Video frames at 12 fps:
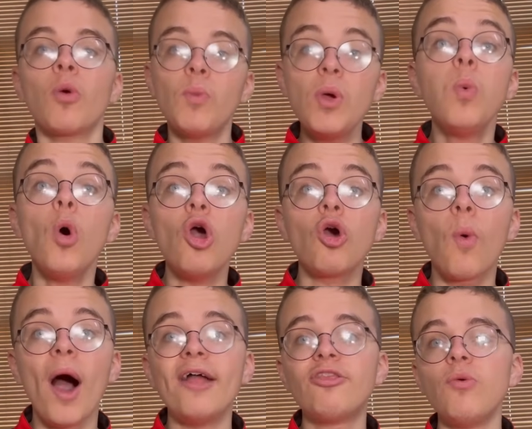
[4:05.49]
we weren't
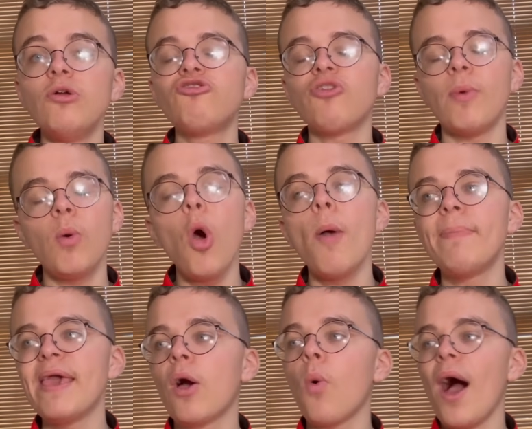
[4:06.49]
quite doing so, we weren't
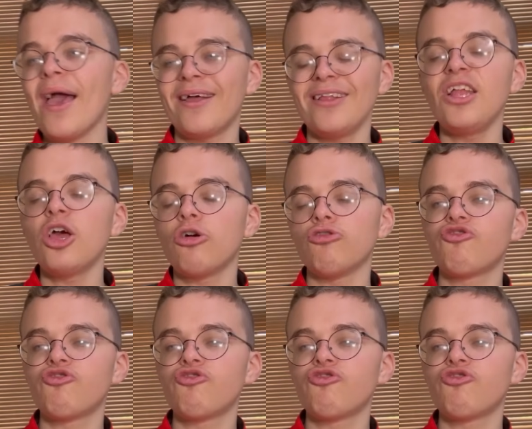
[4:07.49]
being quite clinical.